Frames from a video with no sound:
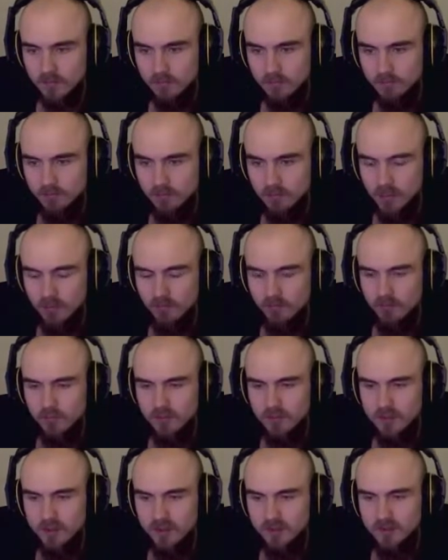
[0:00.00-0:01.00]
But
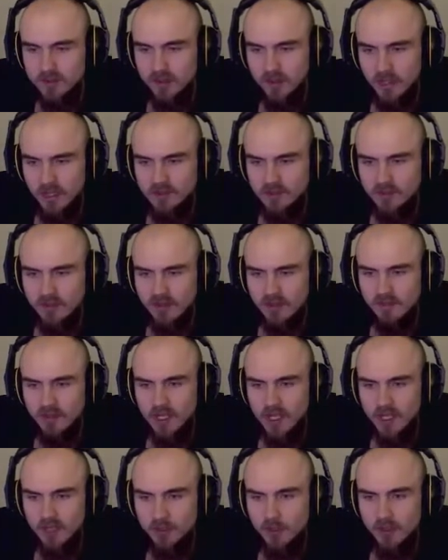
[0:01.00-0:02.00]
it's still nice to have,
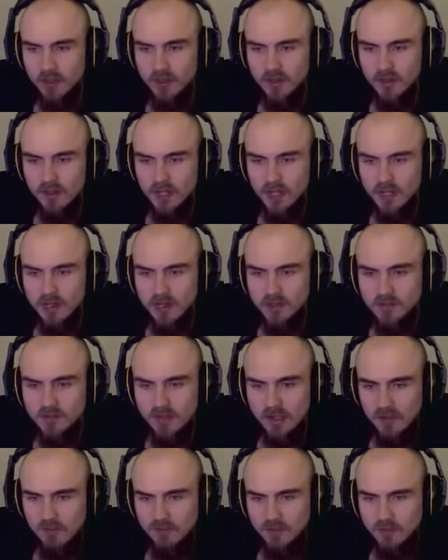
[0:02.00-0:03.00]
and it will
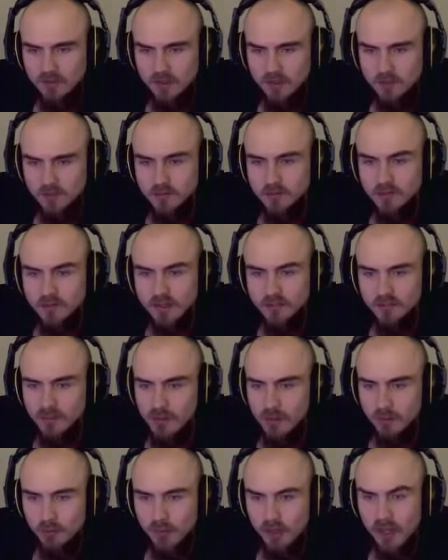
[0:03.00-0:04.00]
sell for some stuff
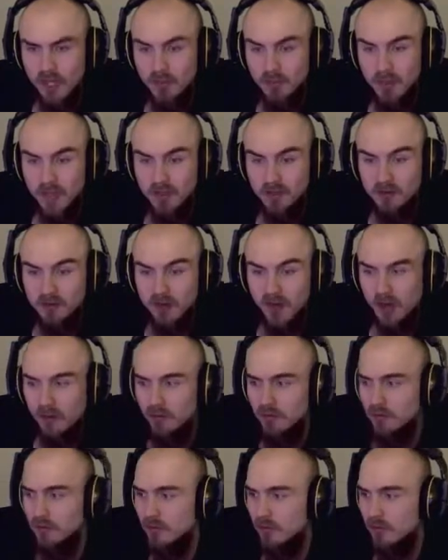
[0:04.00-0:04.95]
when you get back to town.